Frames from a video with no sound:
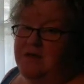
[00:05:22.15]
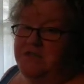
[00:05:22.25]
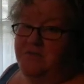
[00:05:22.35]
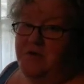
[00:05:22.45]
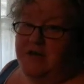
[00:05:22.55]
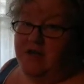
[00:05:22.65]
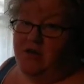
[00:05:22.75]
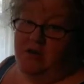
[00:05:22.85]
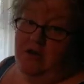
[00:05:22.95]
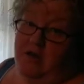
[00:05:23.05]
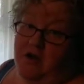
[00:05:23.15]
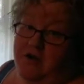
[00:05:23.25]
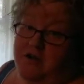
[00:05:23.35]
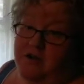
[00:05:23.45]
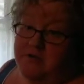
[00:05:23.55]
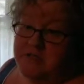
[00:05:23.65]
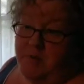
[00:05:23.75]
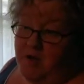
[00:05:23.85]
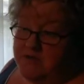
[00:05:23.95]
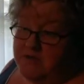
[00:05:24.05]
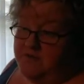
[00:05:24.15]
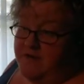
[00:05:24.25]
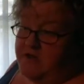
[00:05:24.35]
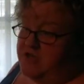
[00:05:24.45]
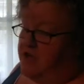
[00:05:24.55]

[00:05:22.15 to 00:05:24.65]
So if you need to go a little longer, you can always pulse and finish